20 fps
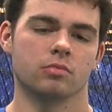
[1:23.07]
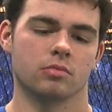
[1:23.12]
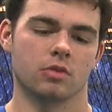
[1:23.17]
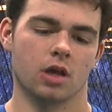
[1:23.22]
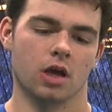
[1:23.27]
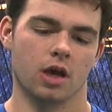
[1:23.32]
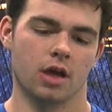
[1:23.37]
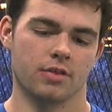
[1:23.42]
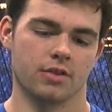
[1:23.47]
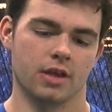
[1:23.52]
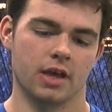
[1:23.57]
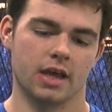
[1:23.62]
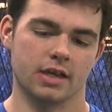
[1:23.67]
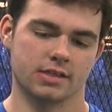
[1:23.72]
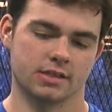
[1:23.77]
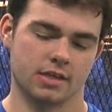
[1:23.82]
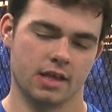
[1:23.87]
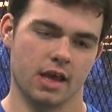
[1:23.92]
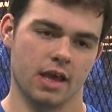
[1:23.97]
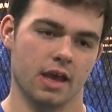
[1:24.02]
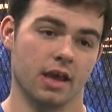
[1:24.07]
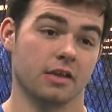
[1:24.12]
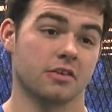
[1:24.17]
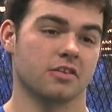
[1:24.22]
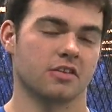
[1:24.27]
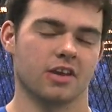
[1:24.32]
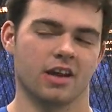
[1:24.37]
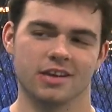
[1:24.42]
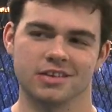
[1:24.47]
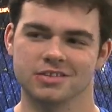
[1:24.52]
the next day. I
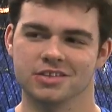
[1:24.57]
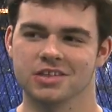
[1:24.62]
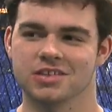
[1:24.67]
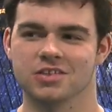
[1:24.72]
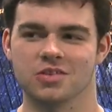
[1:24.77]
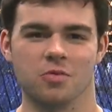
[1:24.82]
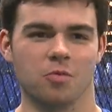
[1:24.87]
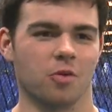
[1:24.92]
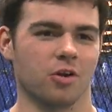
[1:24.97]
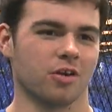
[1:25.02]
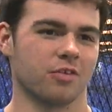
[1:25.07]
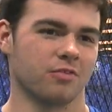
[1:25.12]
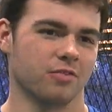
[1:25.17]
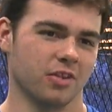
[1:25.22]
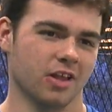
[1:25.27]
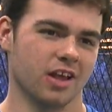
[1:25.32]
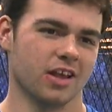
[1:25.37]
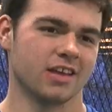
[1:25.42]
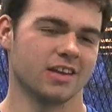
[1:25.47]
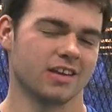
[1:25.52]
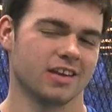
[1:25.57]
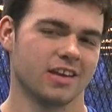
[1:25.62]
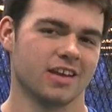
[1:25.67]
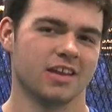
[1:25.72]
got a 6 a.m. flight.